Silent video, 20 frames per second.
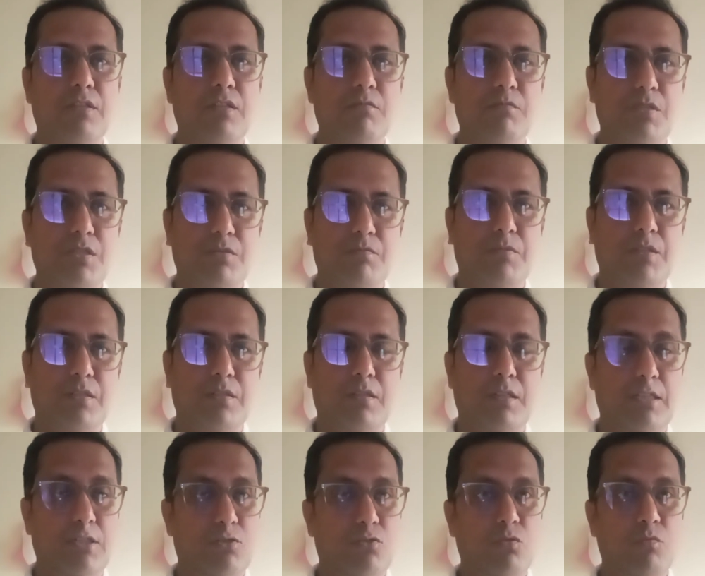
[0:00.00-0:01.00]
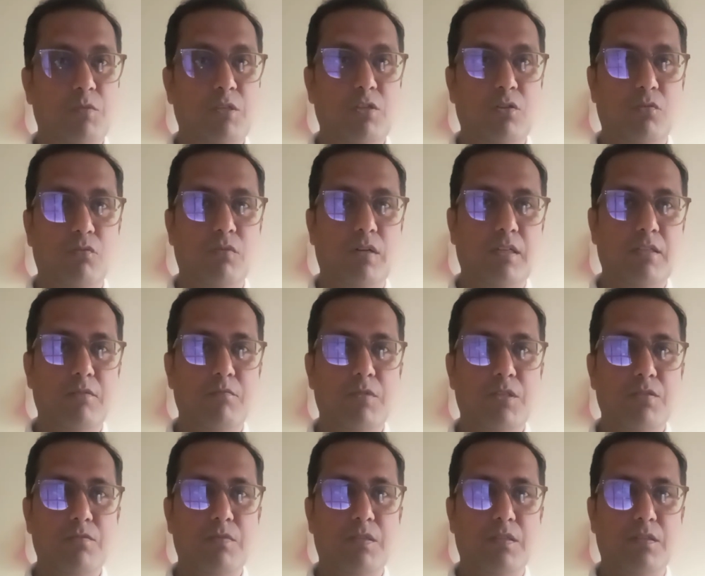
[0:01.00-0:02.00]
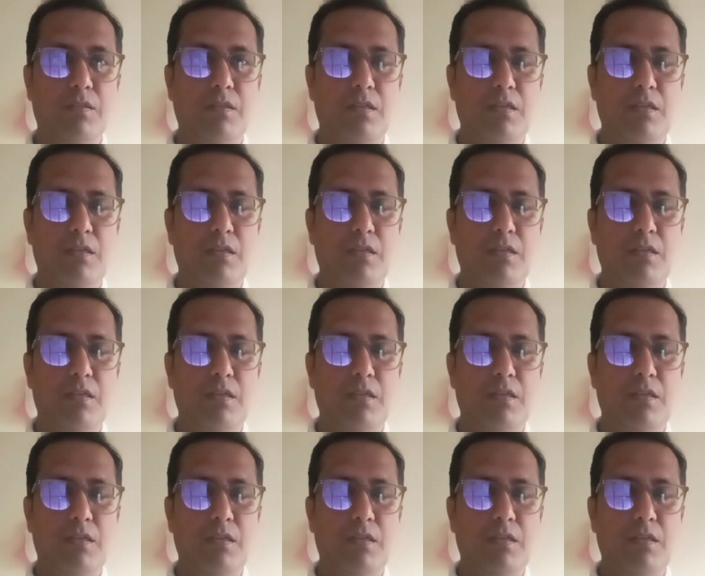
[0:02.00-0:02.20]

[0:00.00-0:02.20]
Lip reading: investment. It could be your one investment,